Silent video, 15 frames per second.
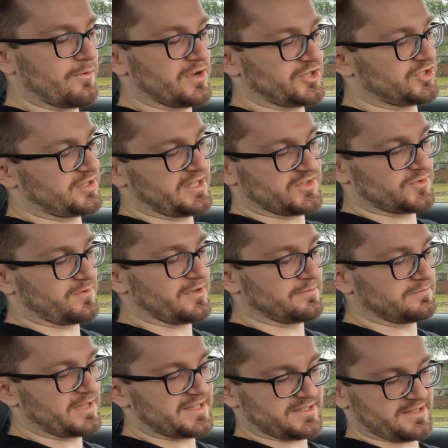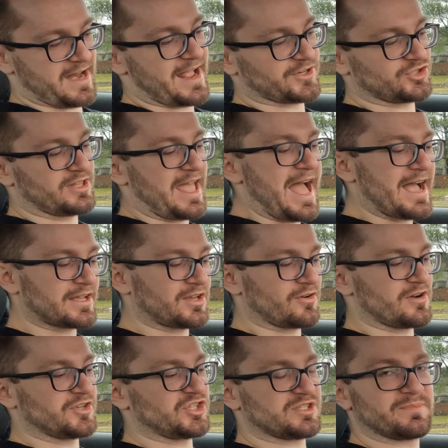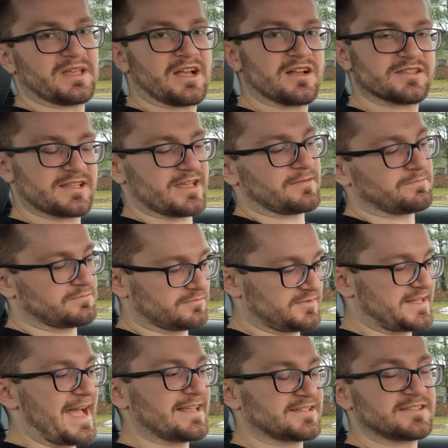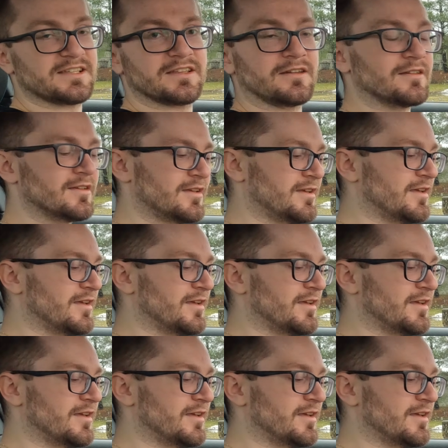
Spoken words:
which this one isn't actually accurate just because I tested